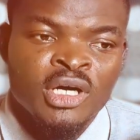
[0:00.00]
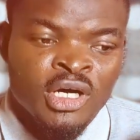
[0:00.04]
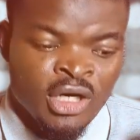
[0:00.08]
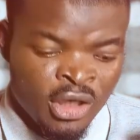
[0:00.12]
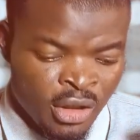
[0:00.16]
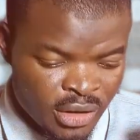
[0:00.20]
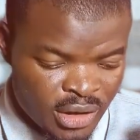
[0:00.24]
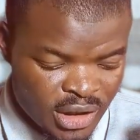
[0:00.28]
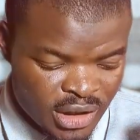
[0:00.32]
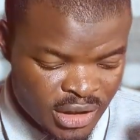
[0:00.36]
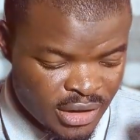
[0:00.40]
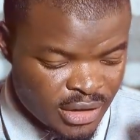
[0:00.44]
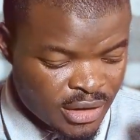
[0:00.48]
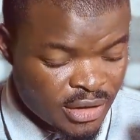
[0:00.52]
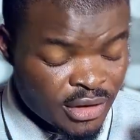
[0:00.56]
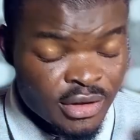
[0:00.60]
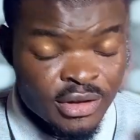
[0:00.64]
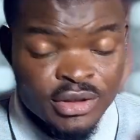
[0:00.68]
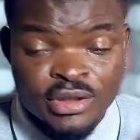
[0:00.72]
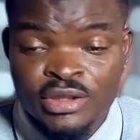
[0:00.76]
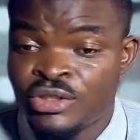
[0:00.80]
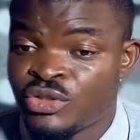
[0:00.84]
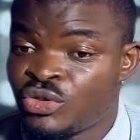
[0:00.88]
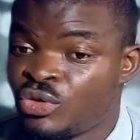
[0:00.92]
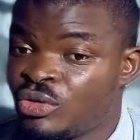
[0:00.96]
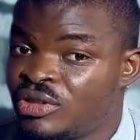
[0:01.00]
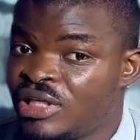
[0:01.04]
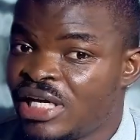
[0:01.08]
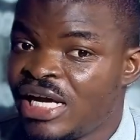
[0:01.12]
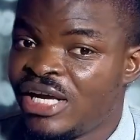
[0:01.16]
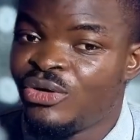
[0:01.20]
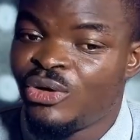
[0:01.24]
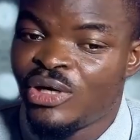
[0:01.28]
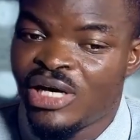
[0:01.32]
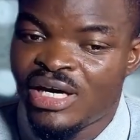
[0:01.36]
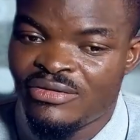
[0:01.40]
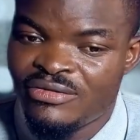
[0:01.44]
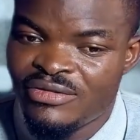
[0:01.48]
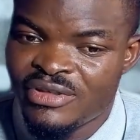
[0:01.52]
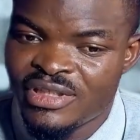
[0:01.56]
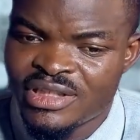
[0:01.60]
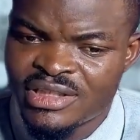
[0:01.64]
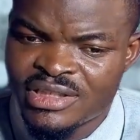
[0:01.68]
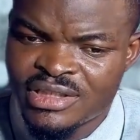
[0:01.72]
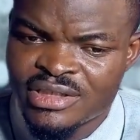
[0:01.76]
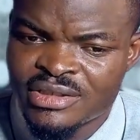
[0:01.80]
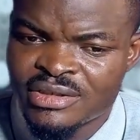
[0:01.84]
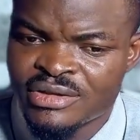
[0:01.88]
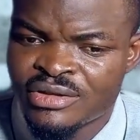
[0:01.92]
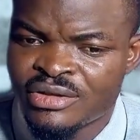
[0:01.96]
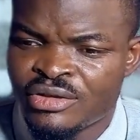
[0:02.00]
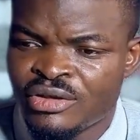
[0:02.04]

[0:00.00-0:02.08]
Okay, so there you have it.